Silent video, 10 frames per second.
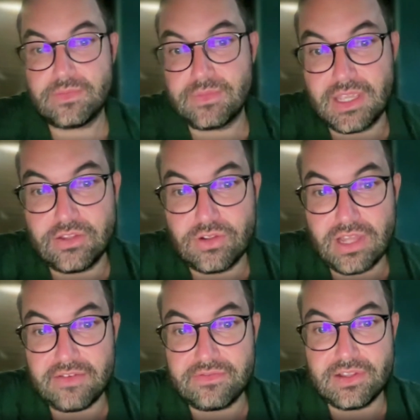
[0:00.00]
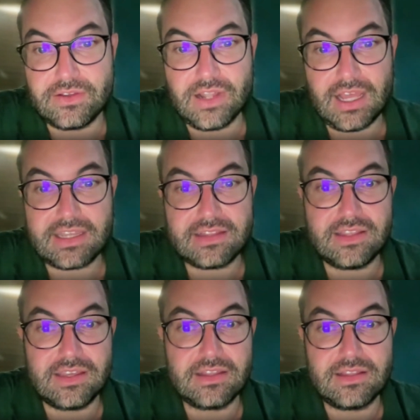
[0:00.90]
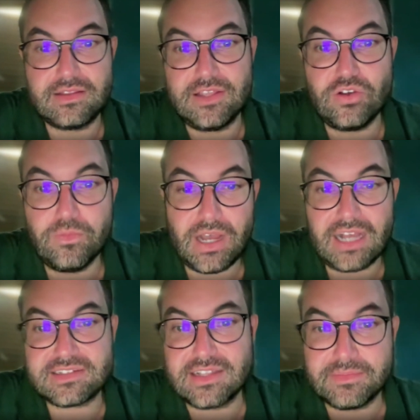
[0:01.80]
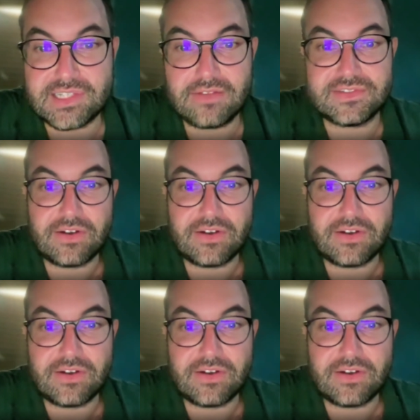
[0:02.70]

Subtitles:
don't have they don't ask themselves the